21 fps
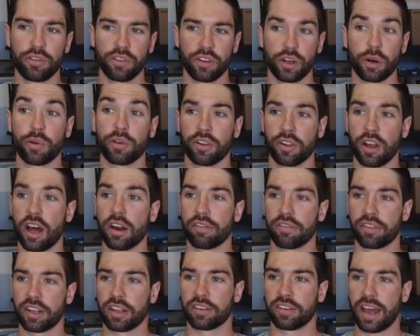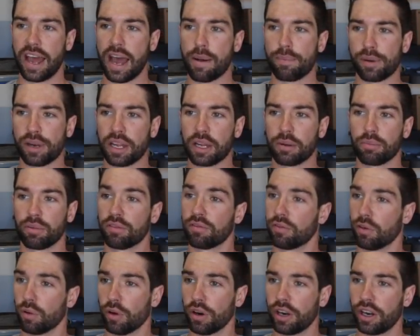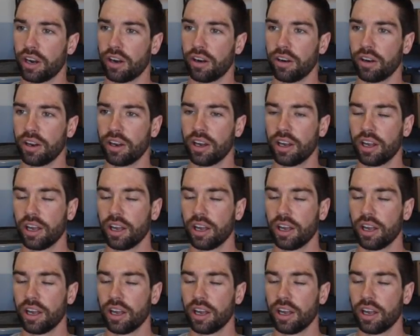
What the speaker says: so there was a lot of things happening before it aired.